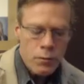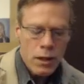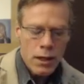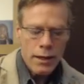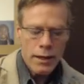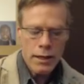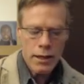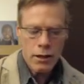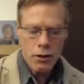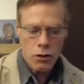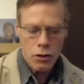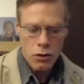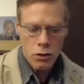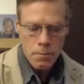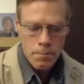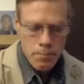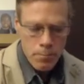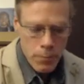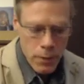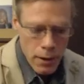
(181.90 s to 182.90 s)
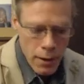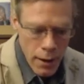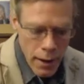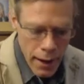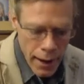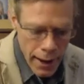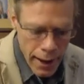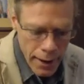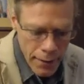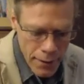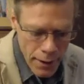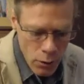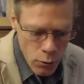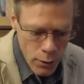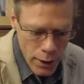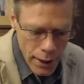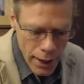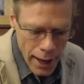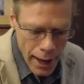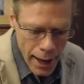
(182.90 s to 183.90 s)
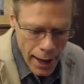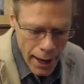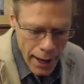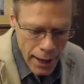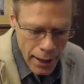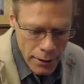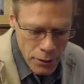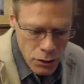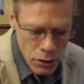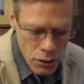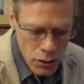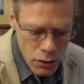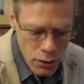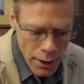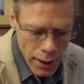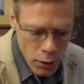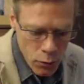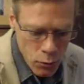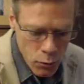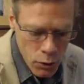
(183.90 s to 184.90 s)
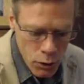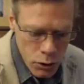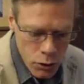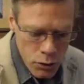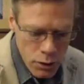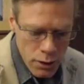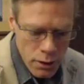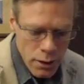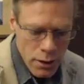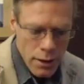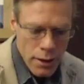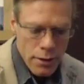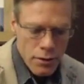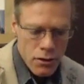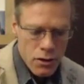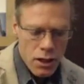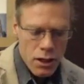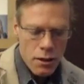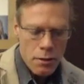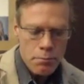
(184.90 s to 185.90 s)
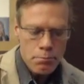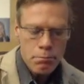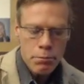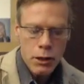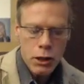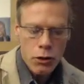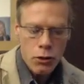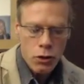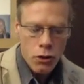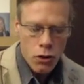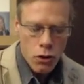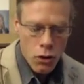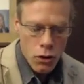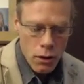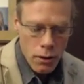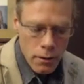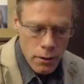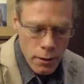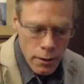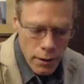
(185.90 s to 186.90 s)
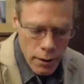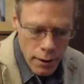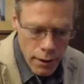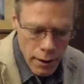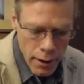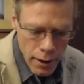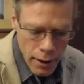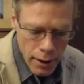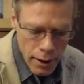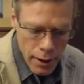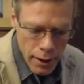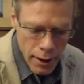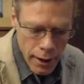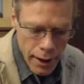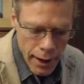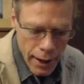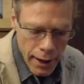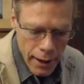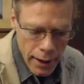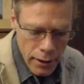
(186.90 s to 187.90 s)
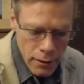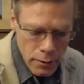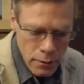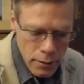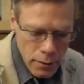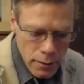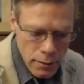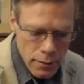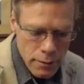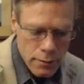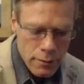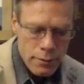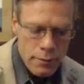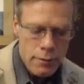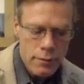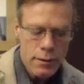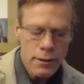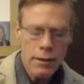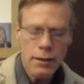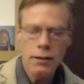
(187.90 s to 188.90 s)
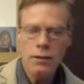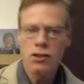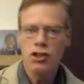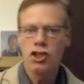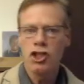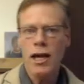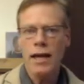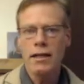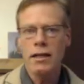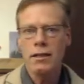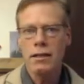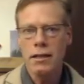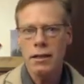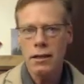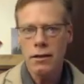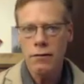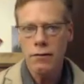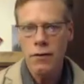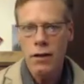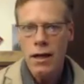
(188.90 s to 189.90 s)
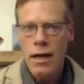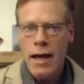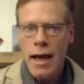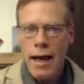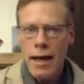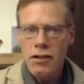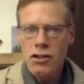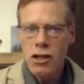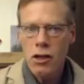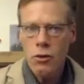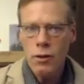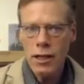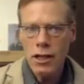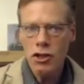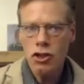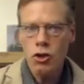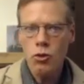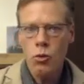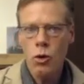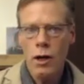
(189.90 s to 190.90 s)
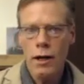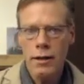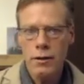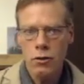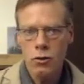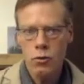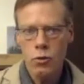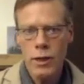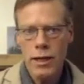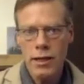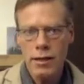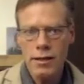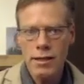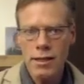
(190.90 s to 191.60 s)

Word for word: here and then we add to that root the plural and the genitive. And so each one we can